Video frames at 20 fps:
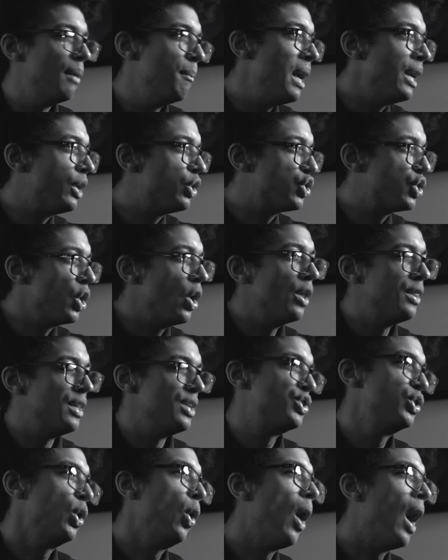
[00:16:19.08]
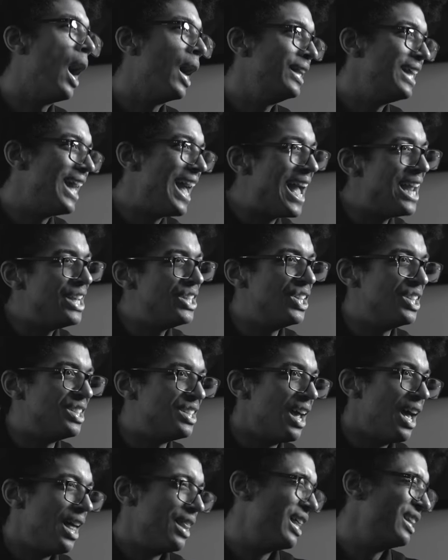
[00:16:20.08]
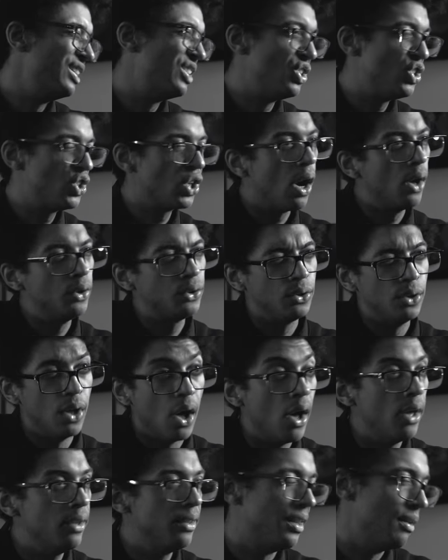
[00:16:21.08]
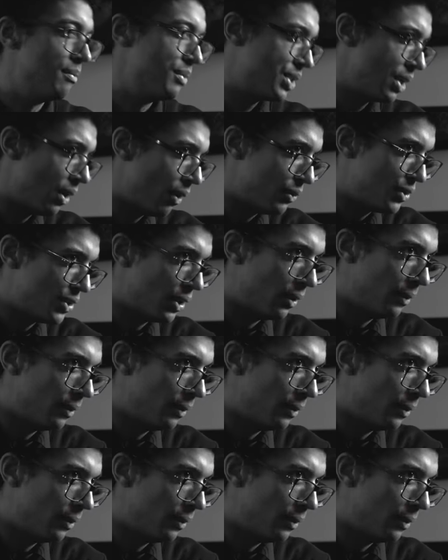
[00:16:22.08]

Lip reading: They make sure there's no hard edges that the child could hurt themselves